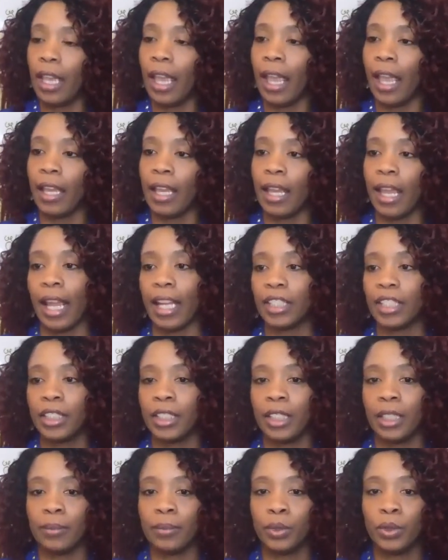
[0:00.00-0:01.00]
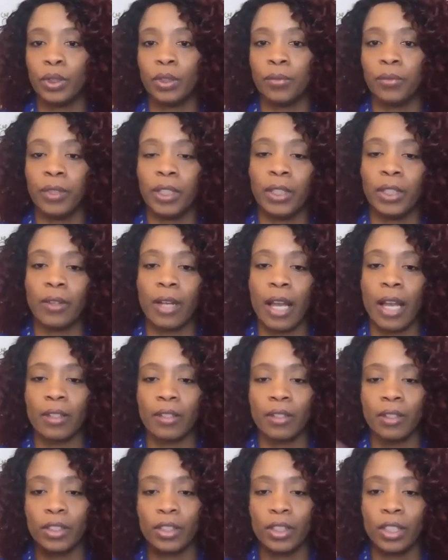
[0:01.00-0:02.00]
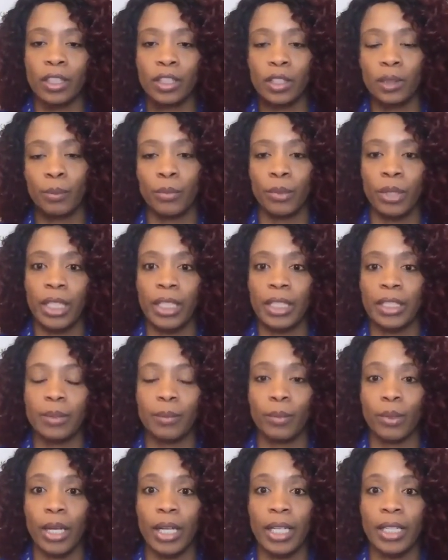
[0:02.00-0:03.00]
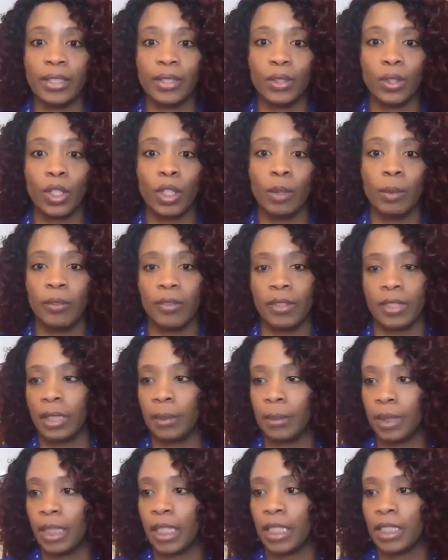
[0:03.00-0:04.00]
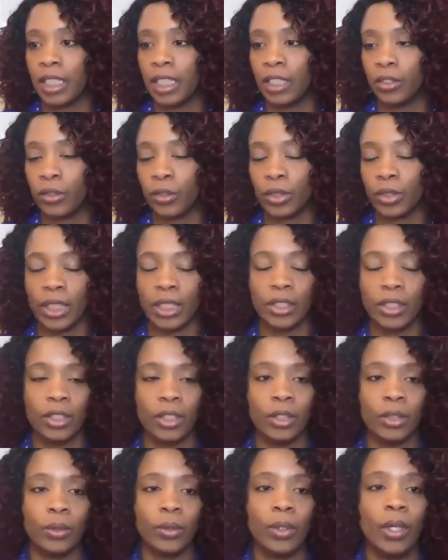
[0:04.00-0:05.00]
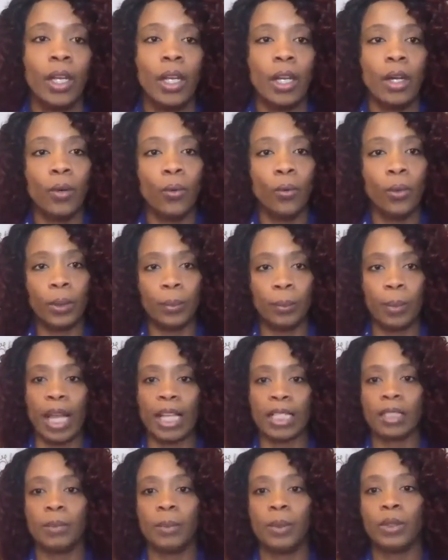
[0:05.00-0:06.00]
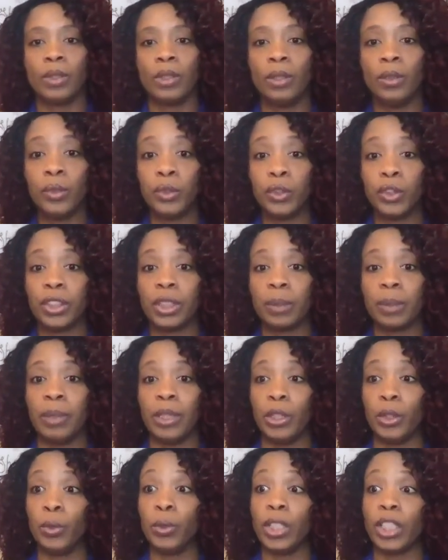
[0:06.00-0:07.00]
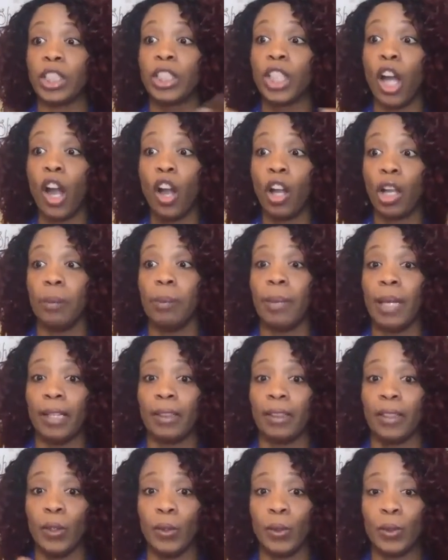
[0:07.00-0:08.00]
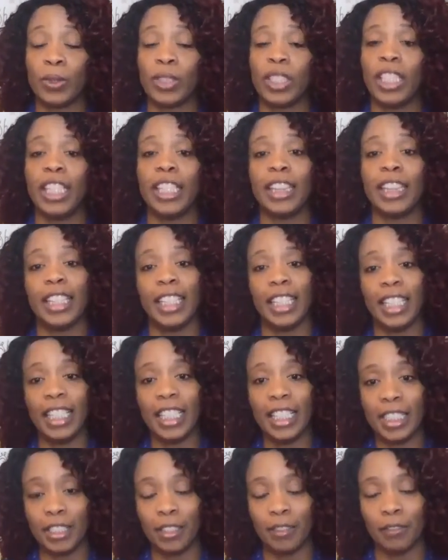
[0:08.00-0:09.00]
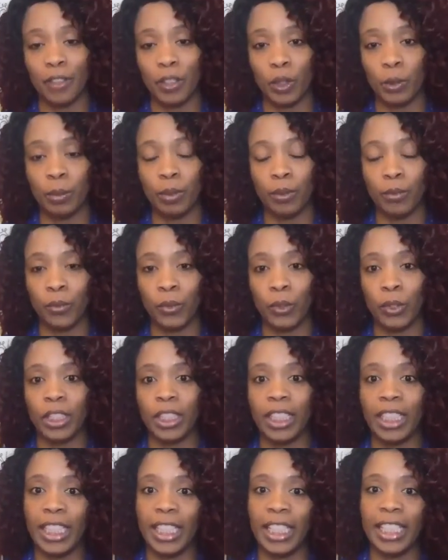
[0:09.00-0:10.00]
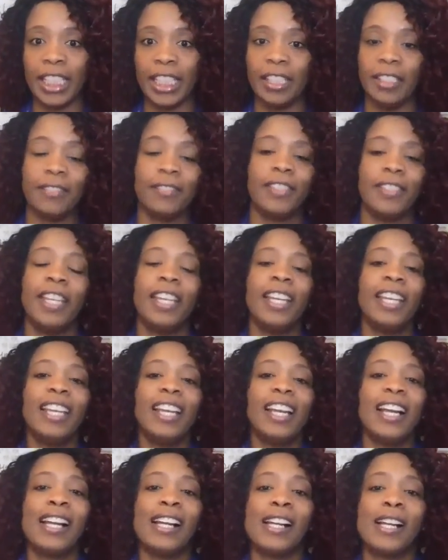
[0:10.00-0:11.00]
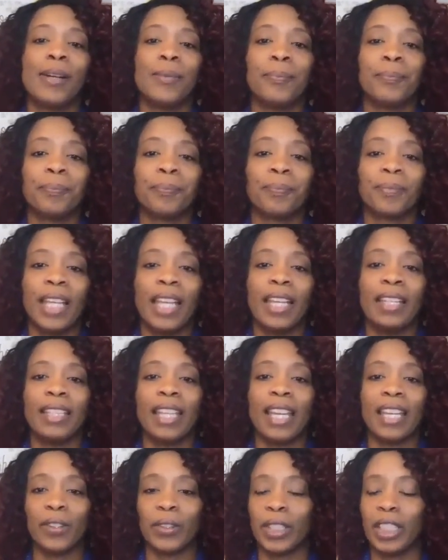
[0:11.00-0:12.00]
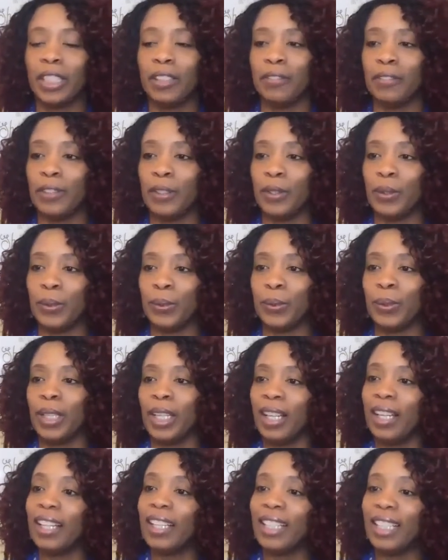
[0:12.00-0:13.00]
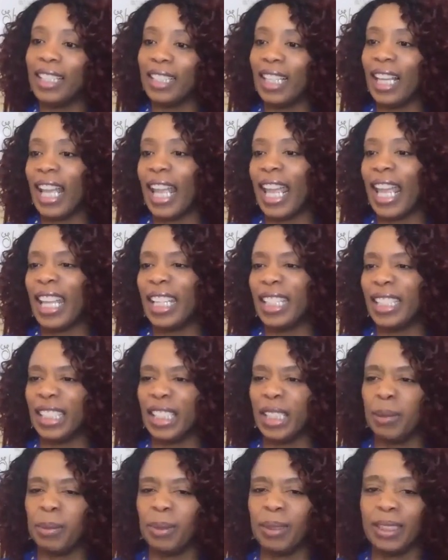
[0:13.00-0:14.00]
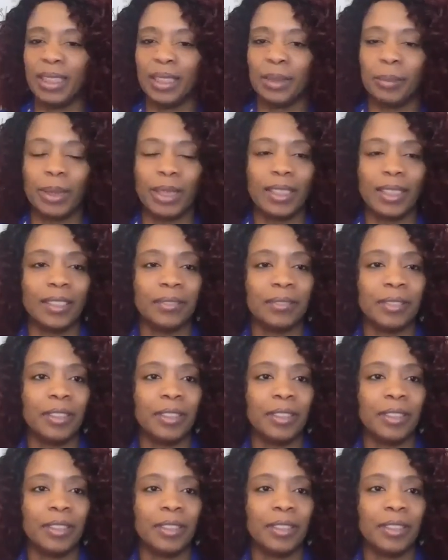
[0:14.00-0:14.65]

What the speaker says: it actually helps you to figure out, start to brainstorm if it's something that's interesting to you, what possible solutions could be. You could talk about those in the interview before you leave, and that'll give you a hand up, a little bit of